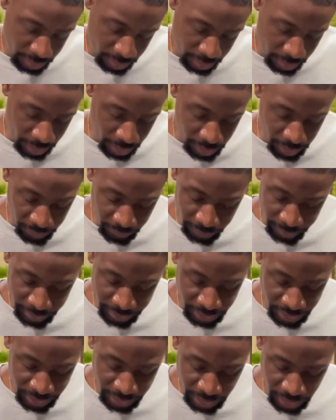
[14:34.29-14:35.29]
All from
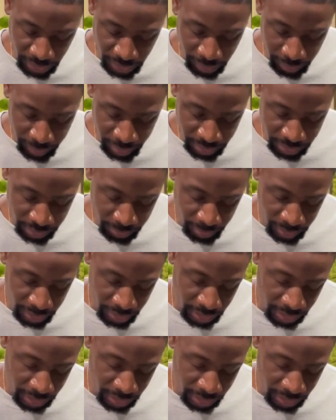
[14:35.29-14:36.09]
just comments, man.